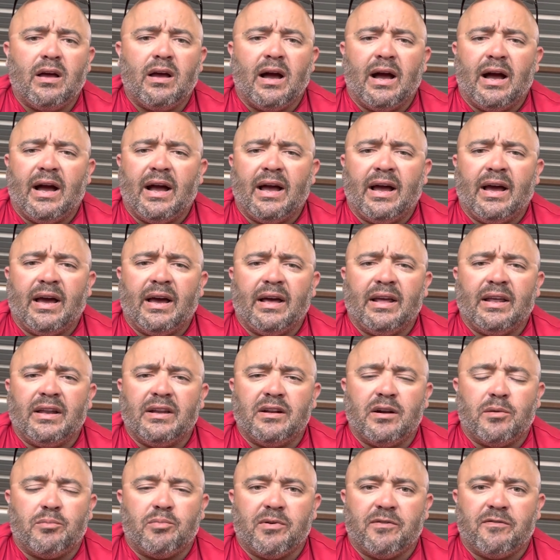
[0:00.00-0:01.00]
I had
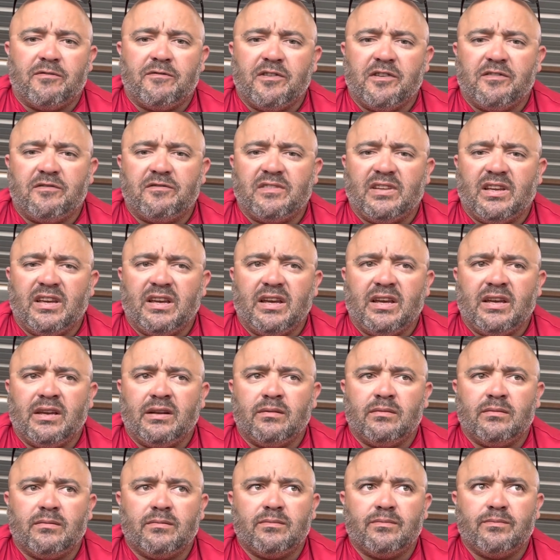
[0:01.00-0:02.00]
ended up with
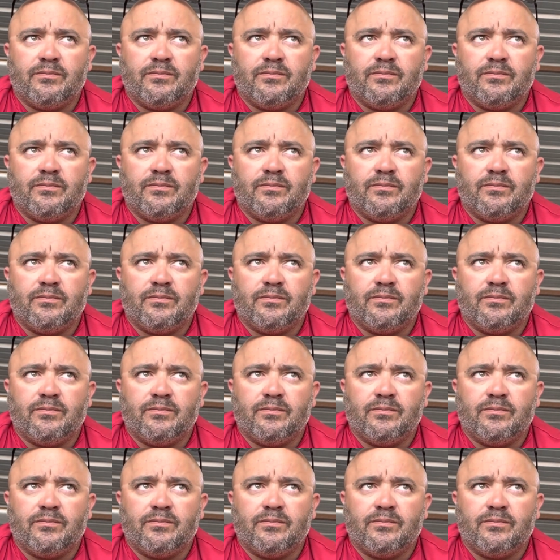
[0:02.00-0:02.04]
15,